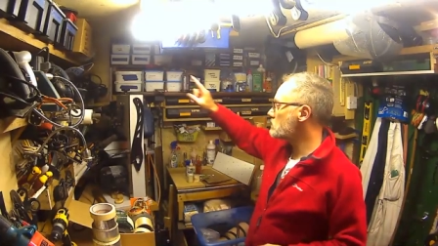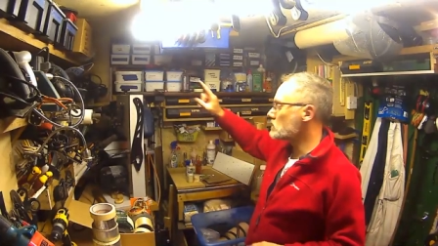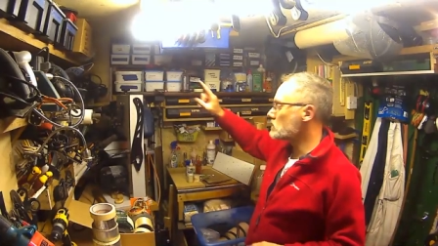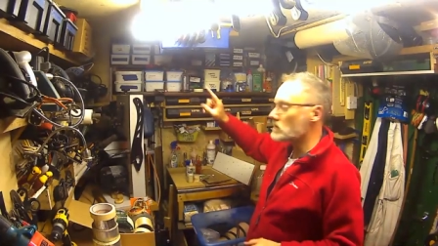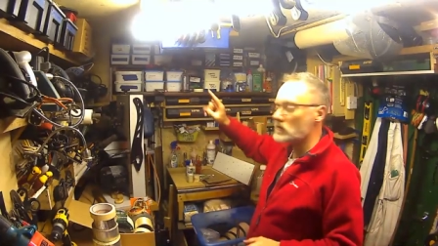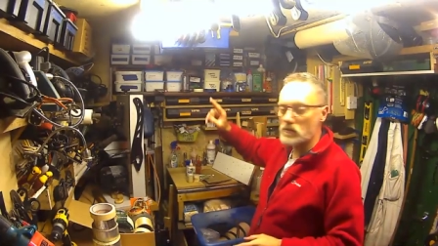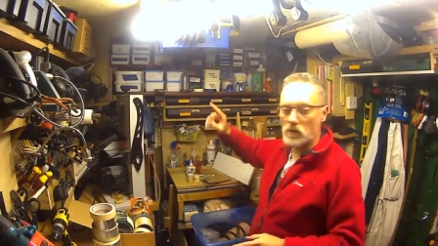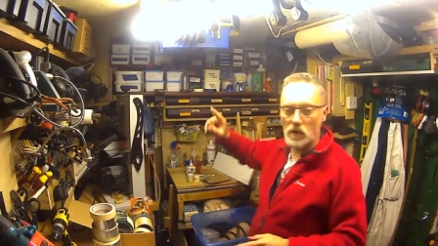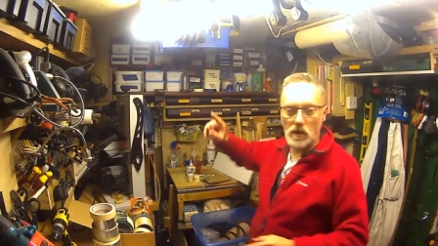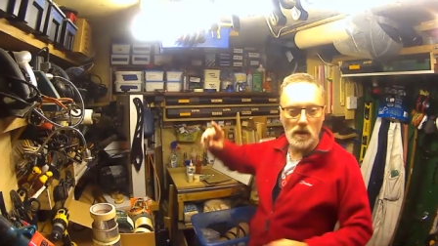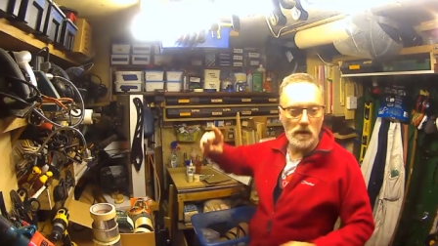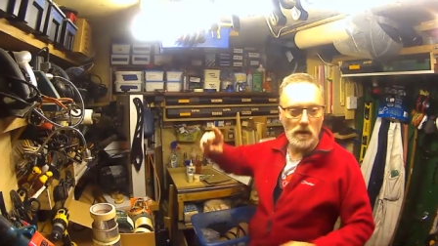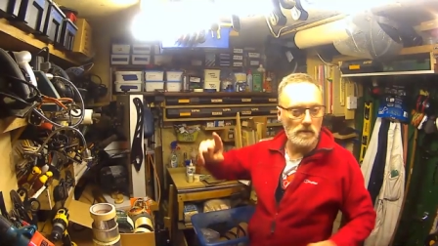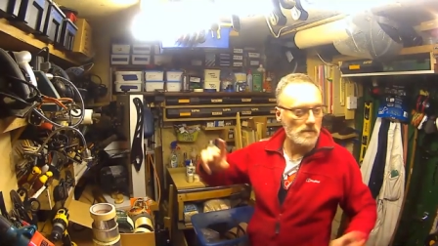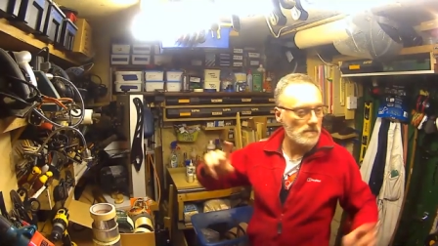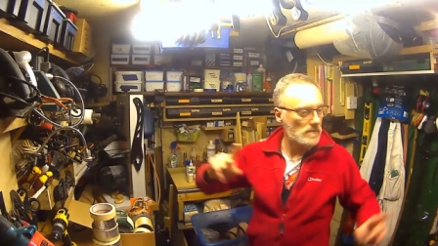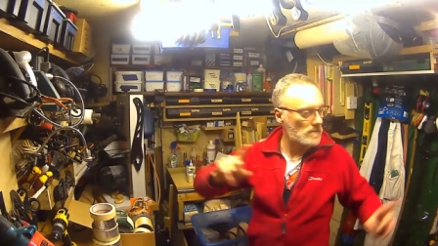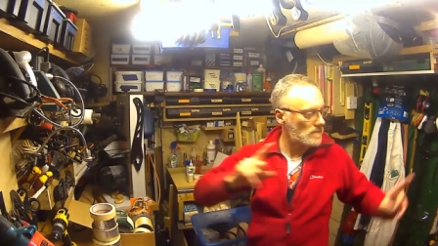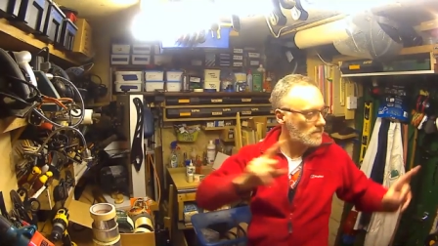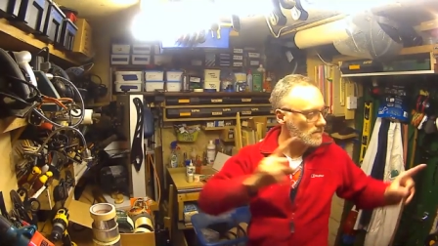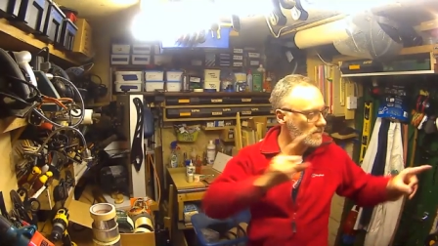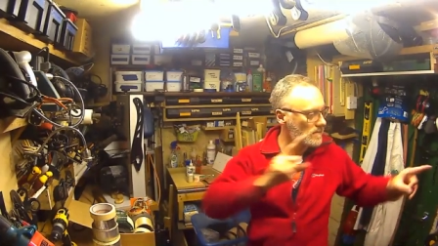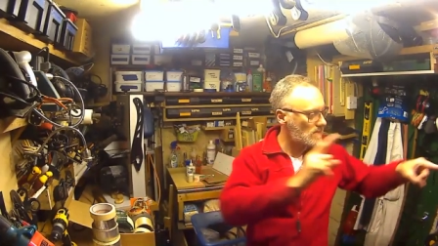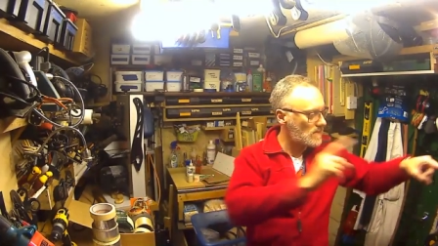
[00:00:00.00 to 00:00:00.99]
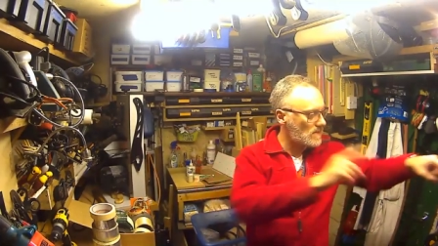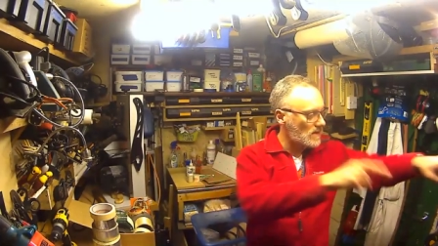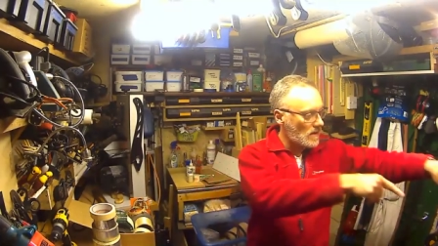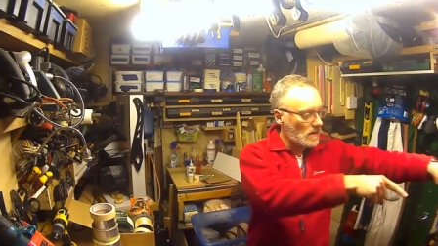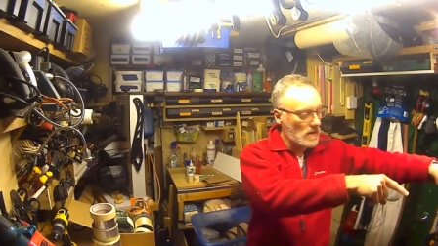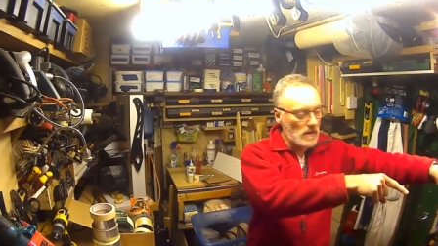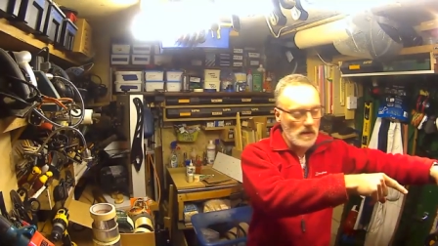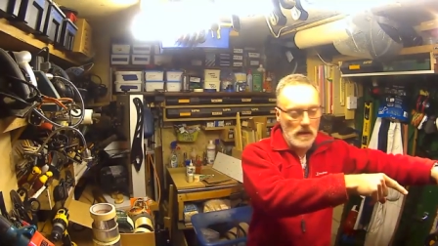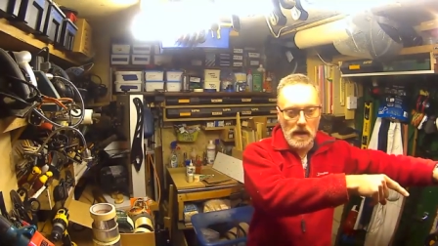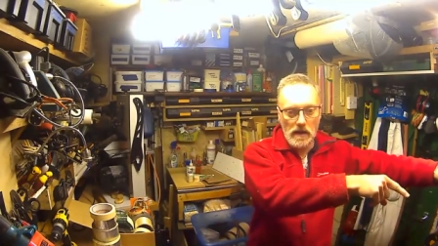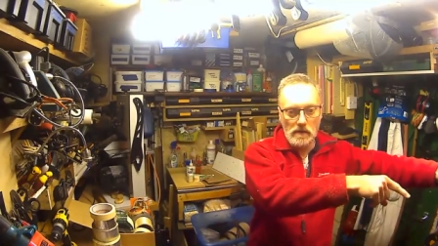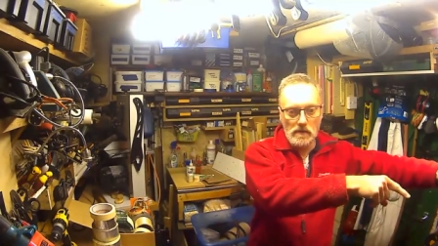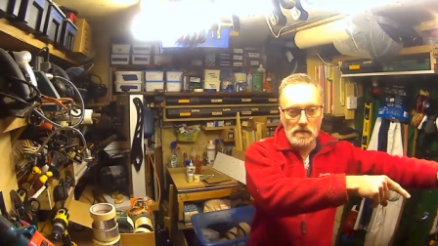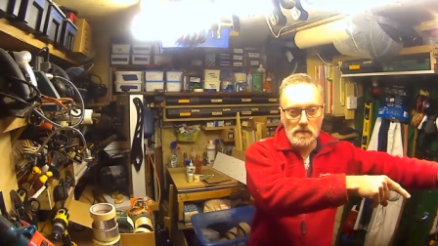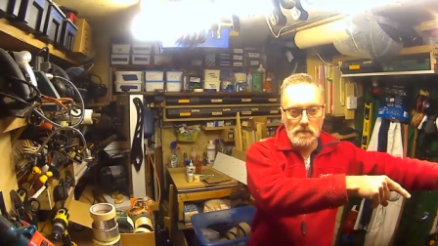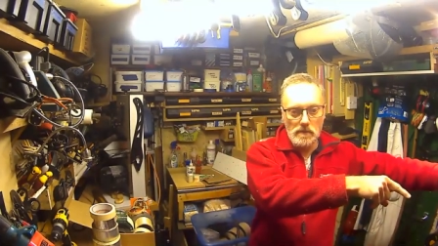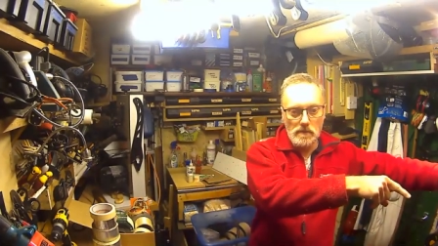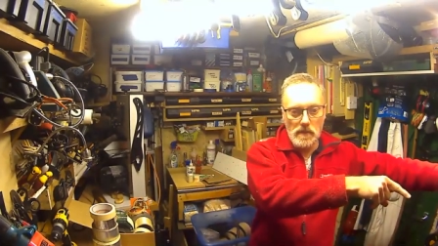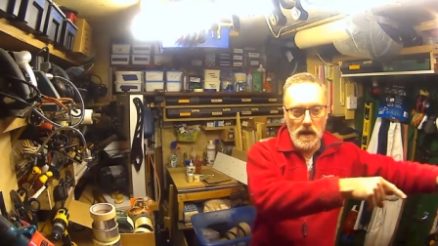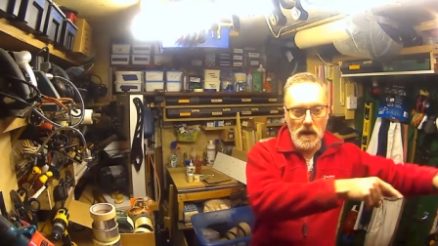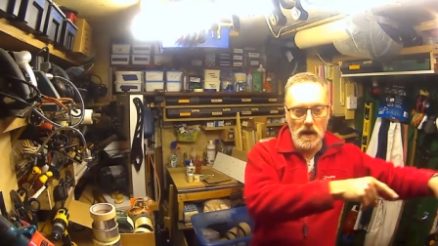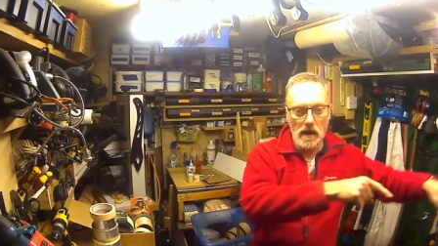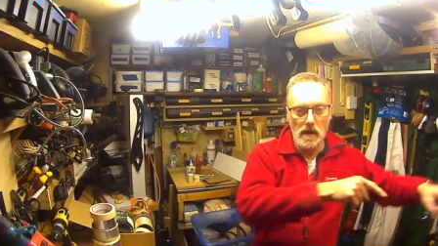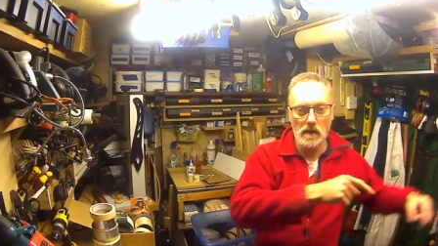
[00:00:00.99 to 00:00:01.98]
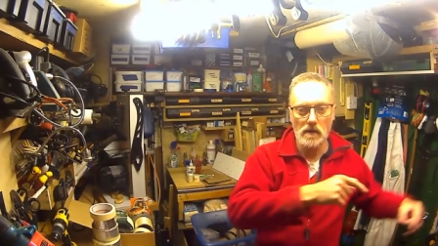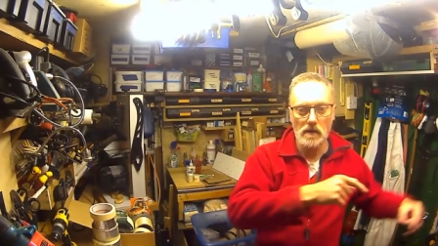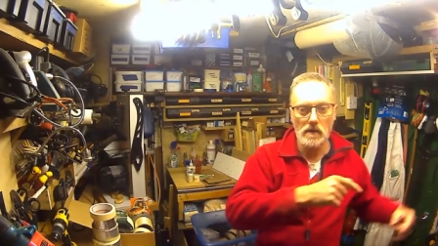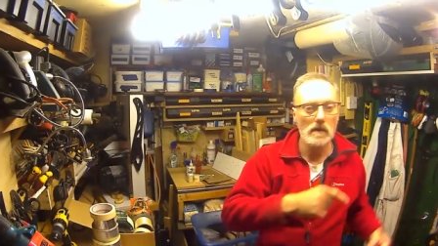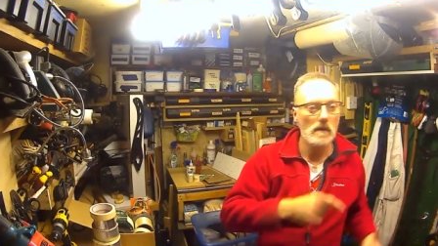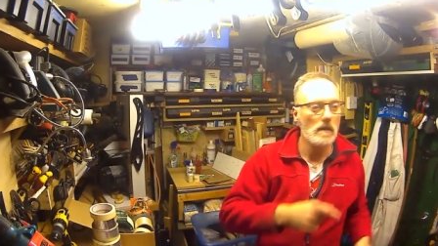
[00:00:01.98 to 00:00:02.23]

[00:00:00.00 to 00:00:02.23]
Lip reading: and one tucked down at the back,